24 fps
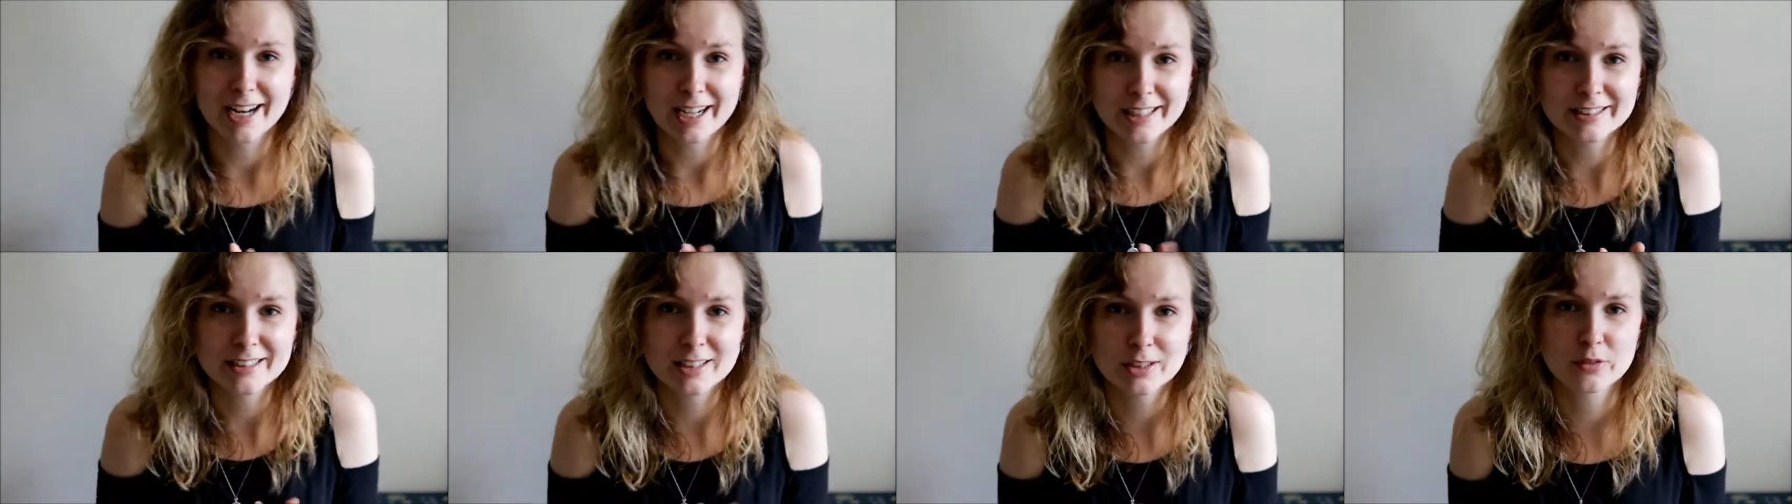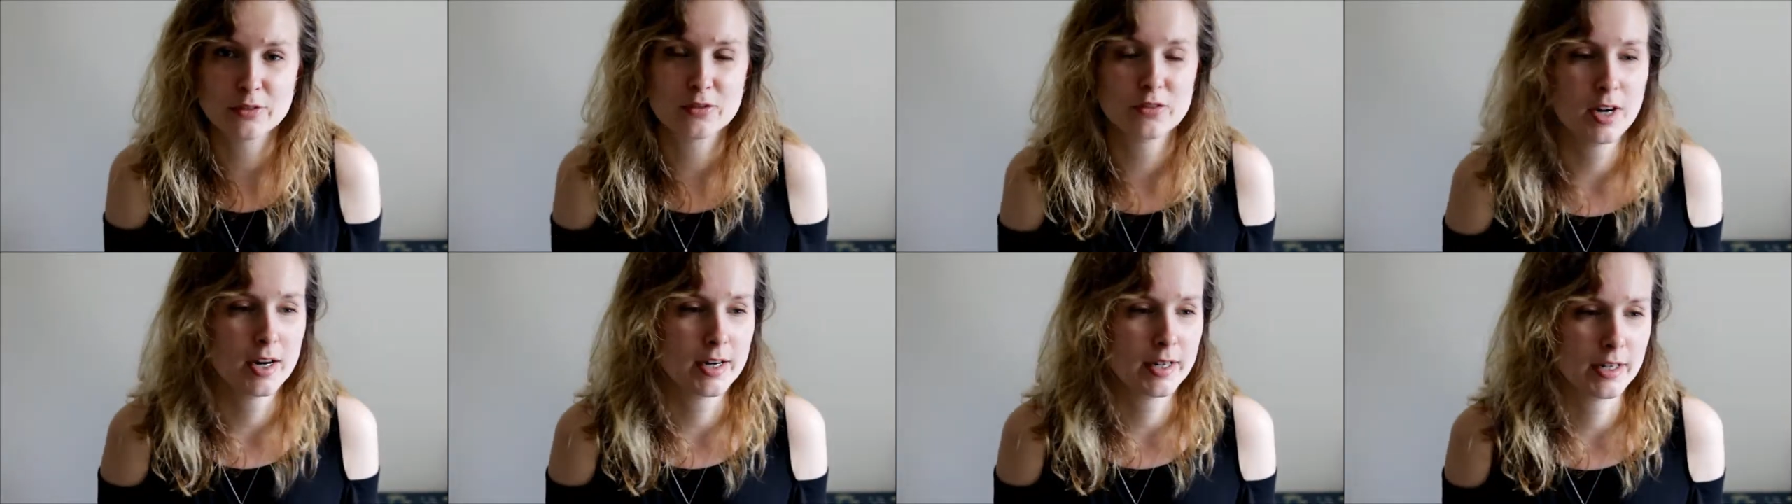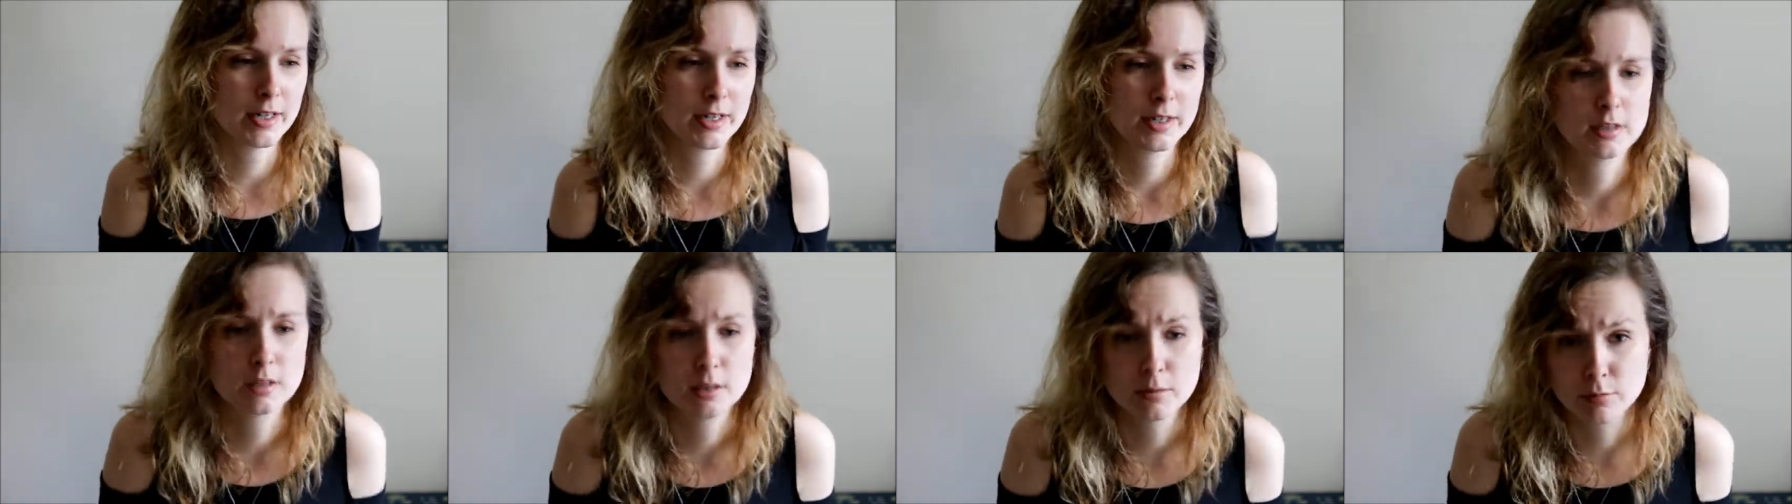nice little find, and
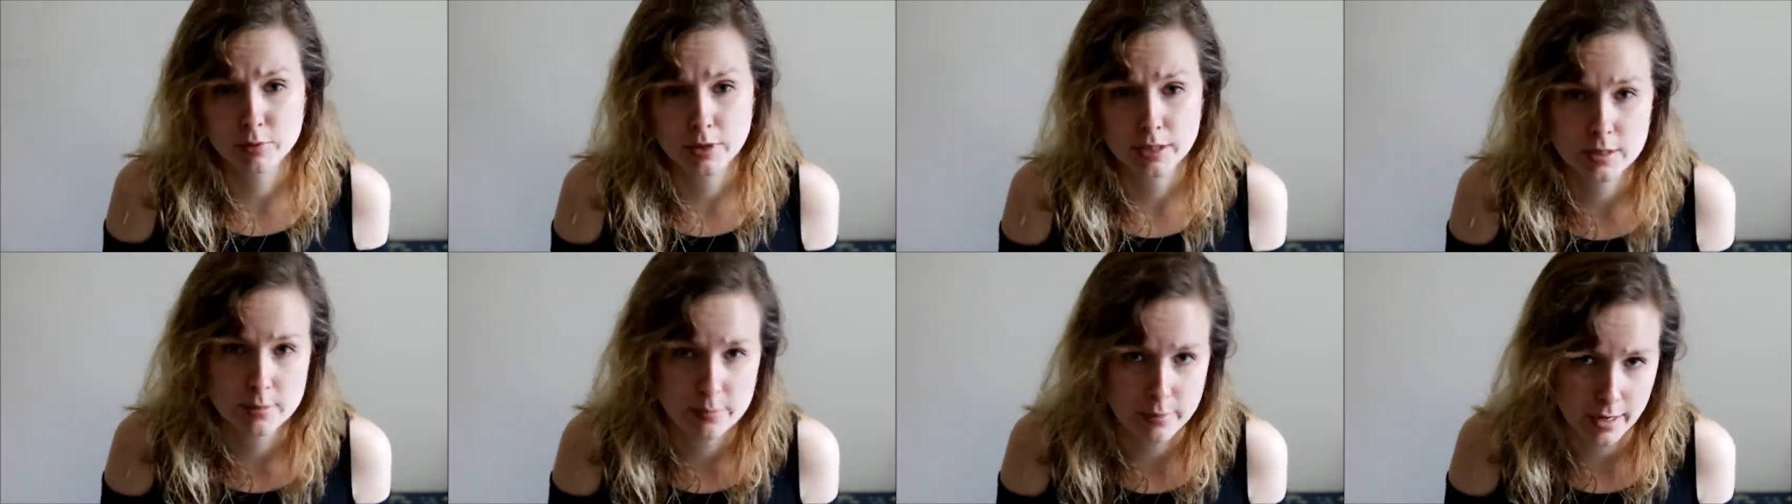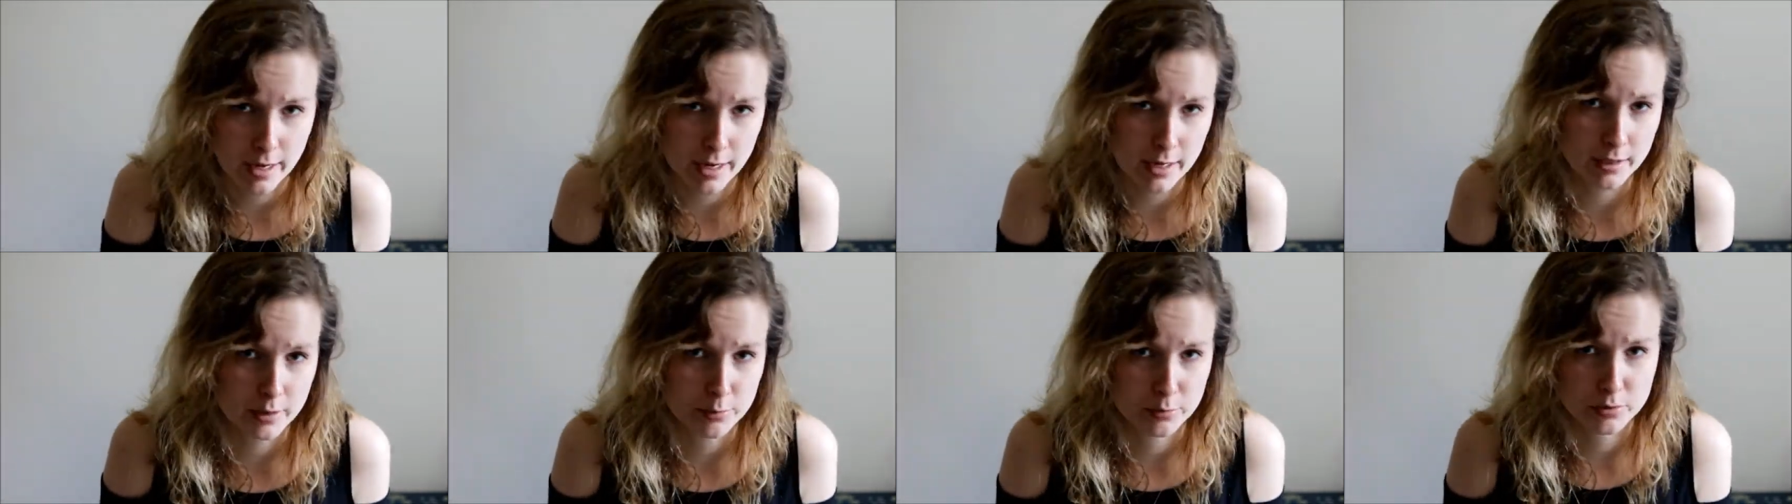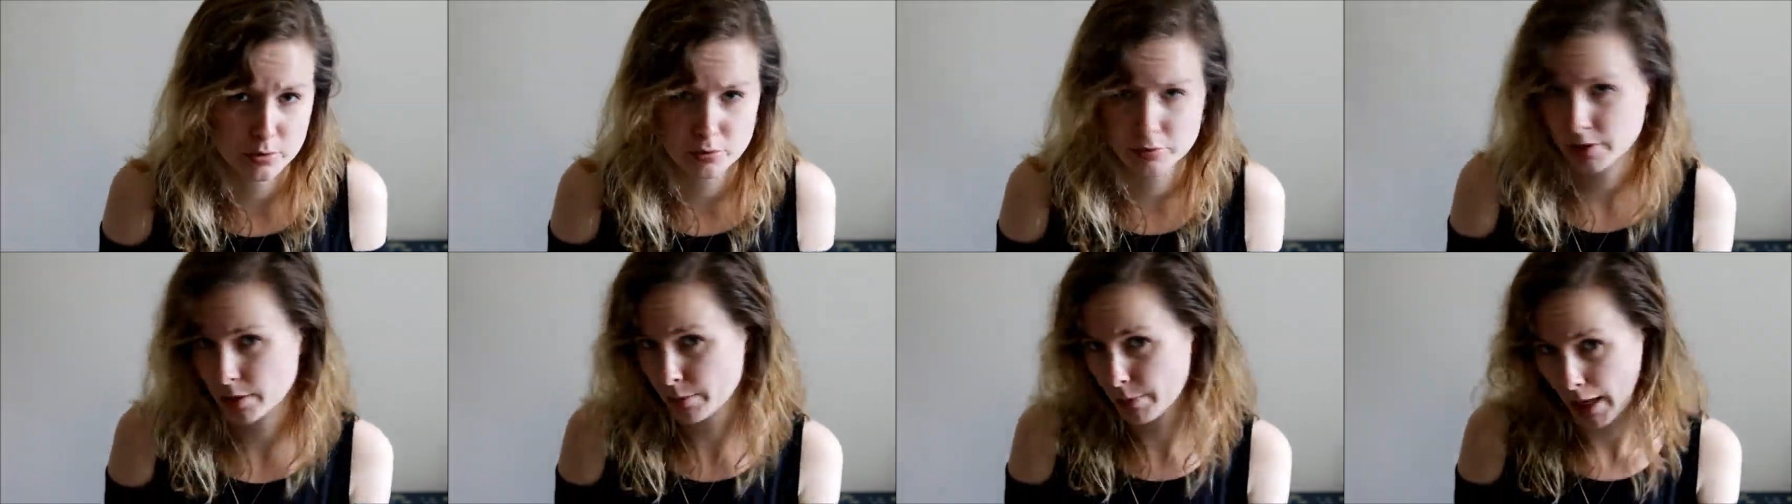it didn't break the bank. It was
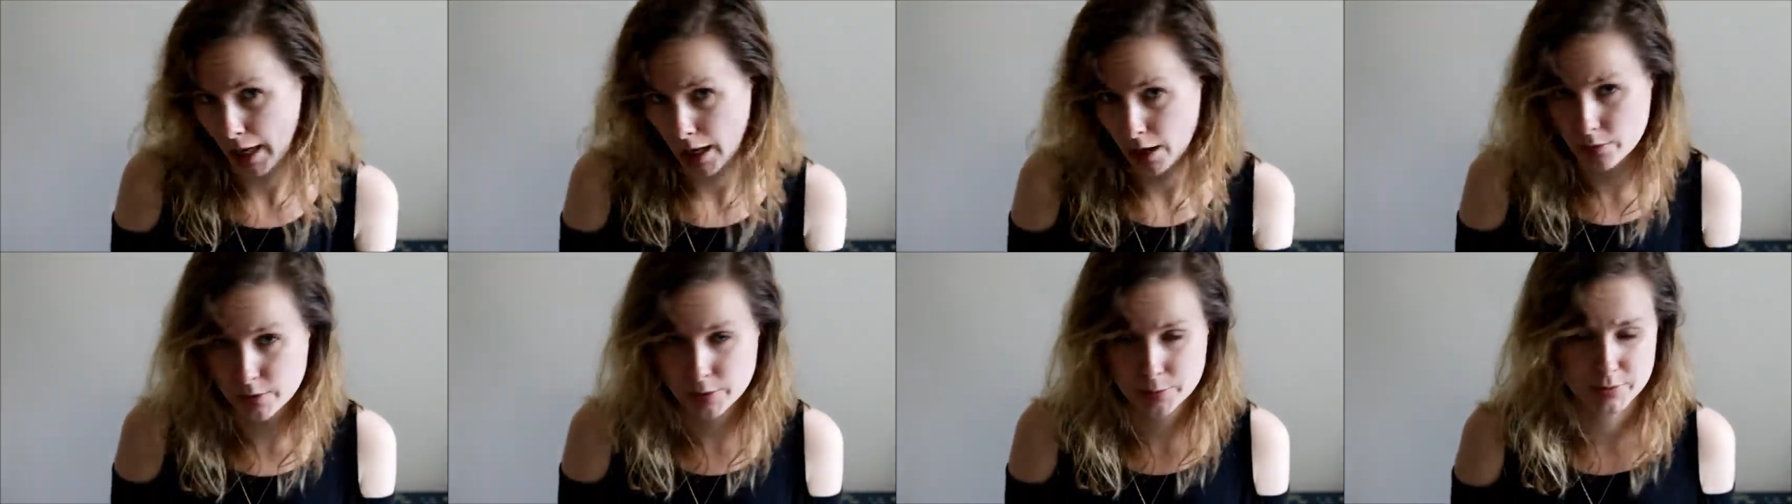only £1.